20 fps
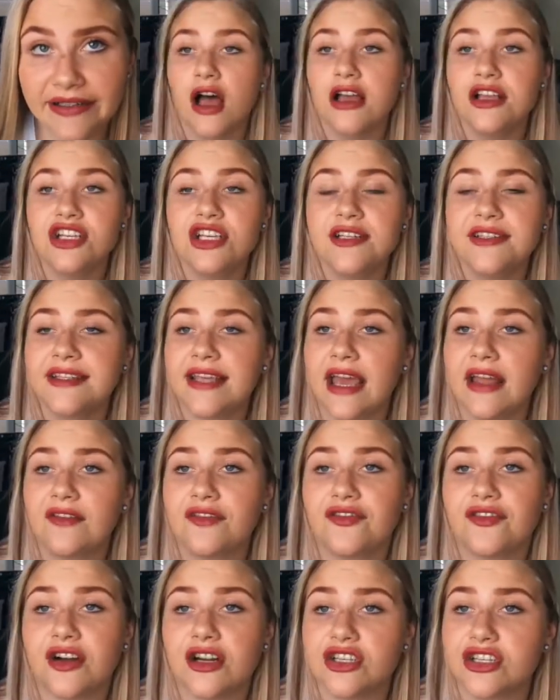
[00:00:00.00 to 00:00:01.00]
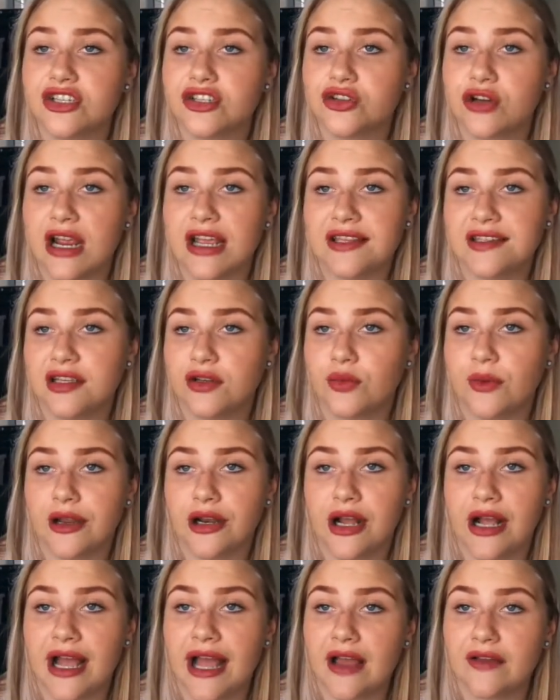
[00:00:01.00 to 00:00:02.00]
I just get frustrated
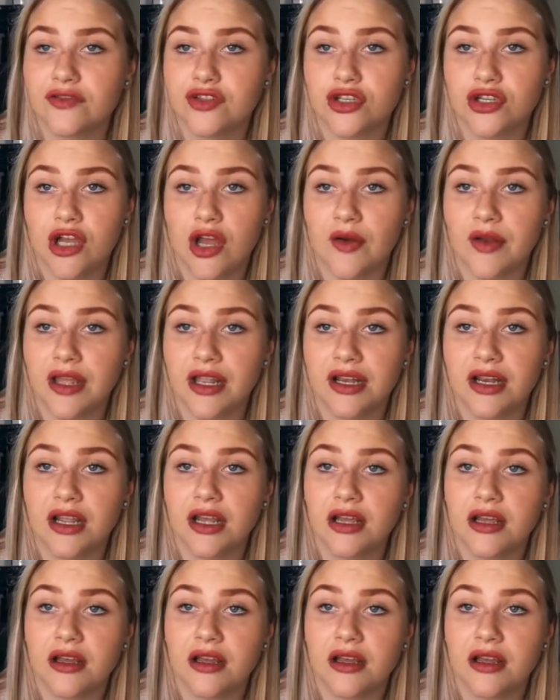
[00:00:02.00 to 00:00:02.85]
when I have to go and